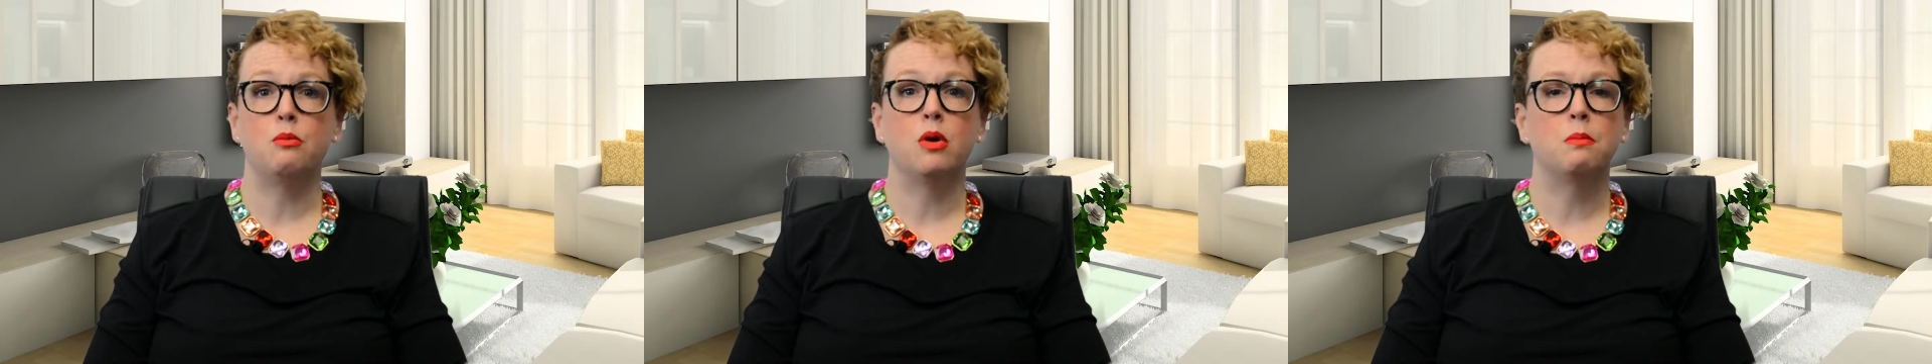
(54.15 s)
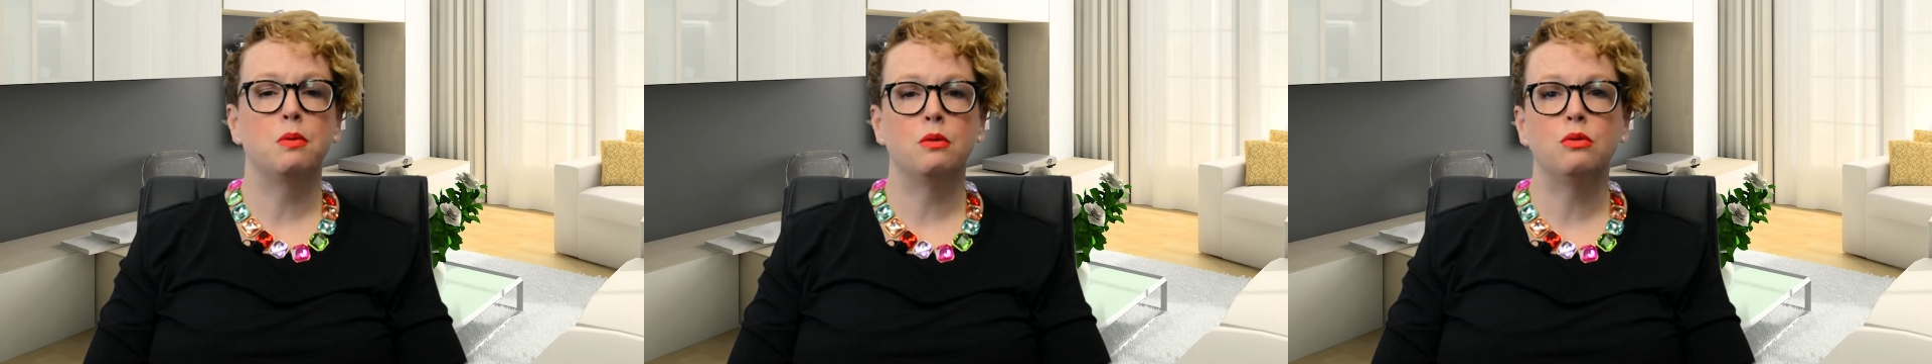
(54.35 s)

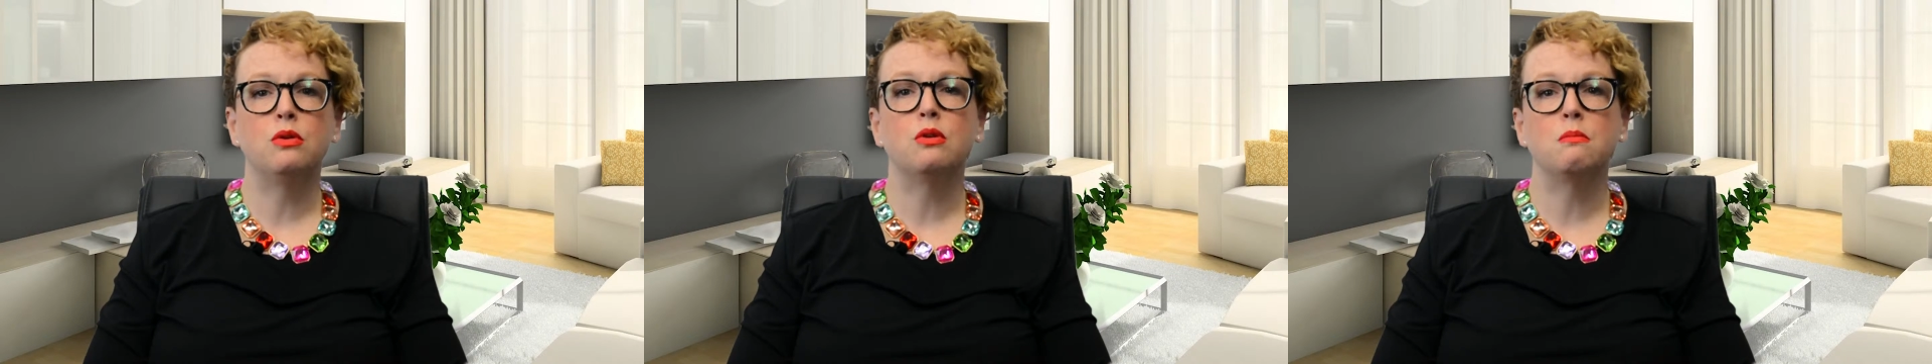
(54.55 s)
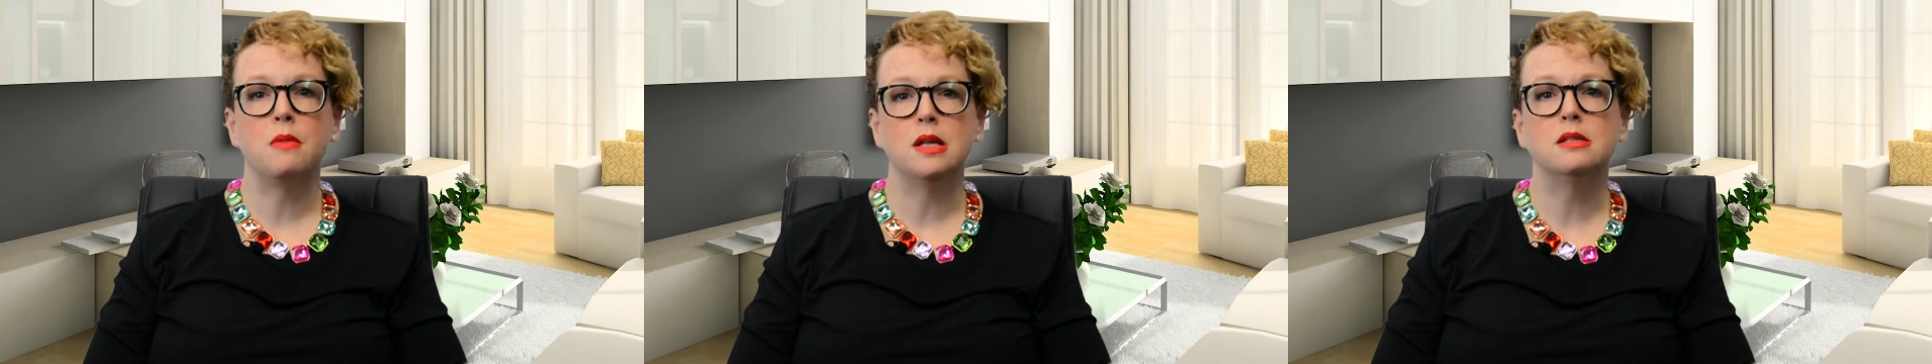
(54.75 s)
where both
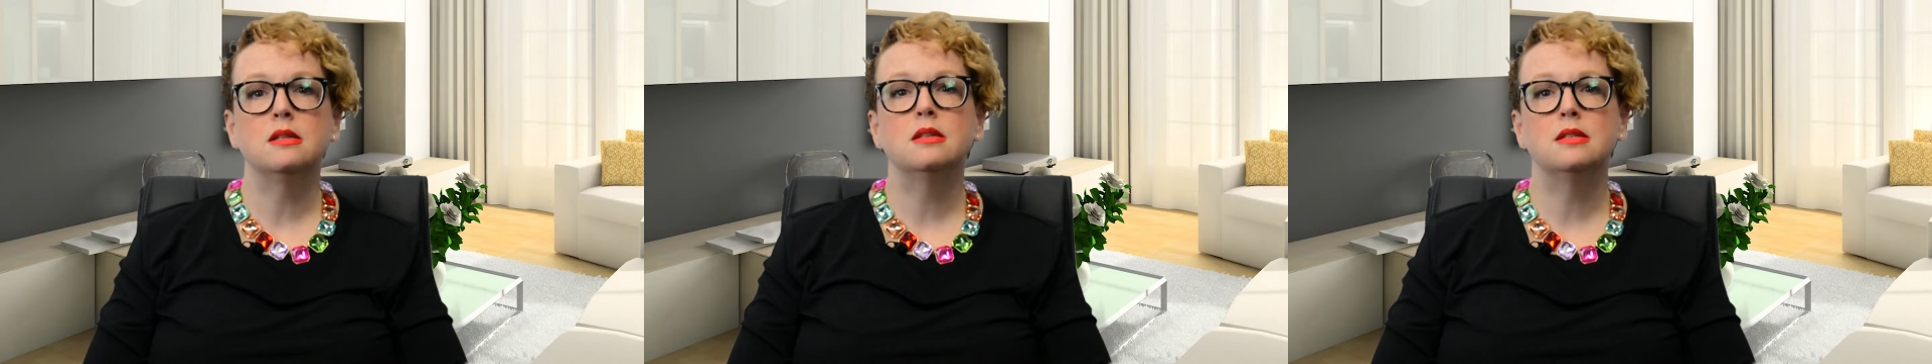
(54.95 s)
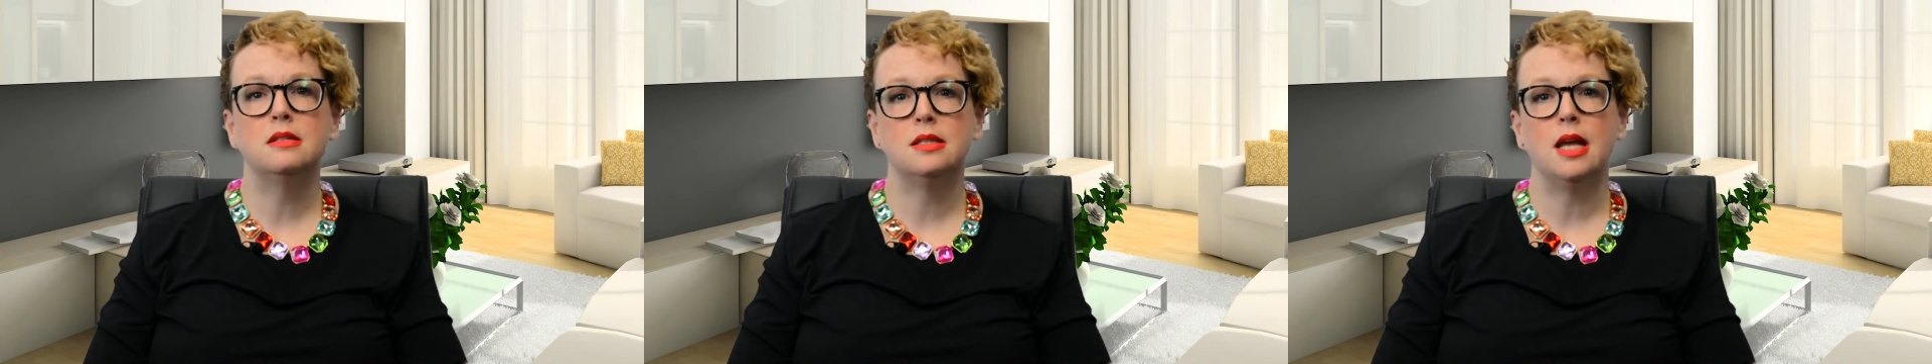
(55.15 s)
your
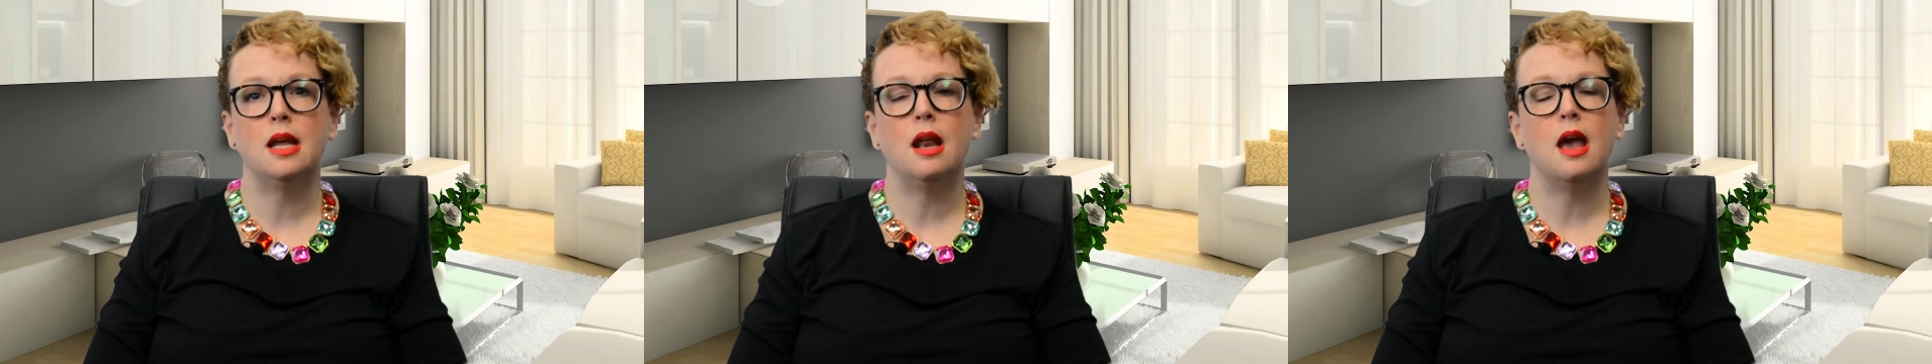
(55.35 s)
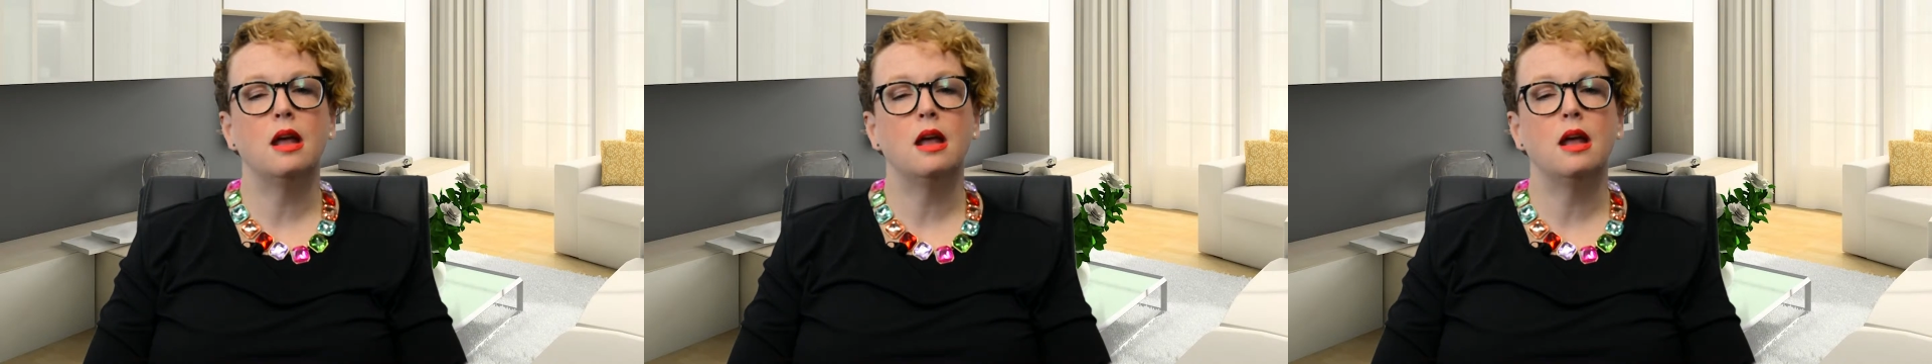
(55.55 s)
mental state